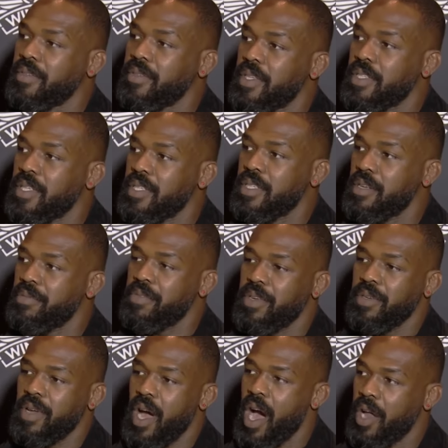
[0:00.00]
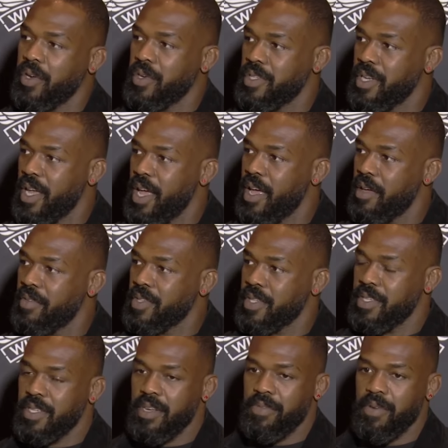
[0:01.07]
It's a different honor to have. It's
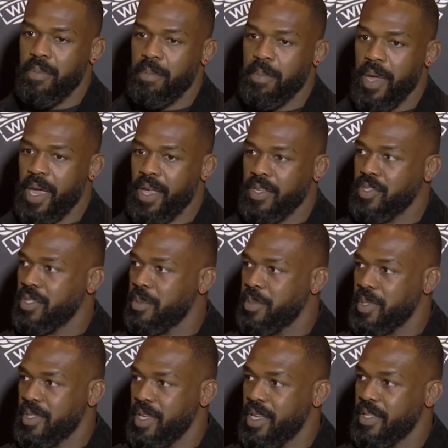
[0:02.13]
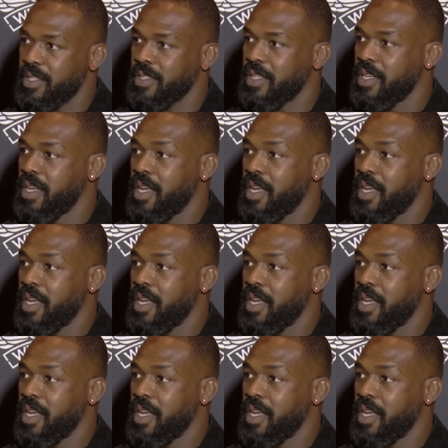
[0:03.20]
a different badge to possess.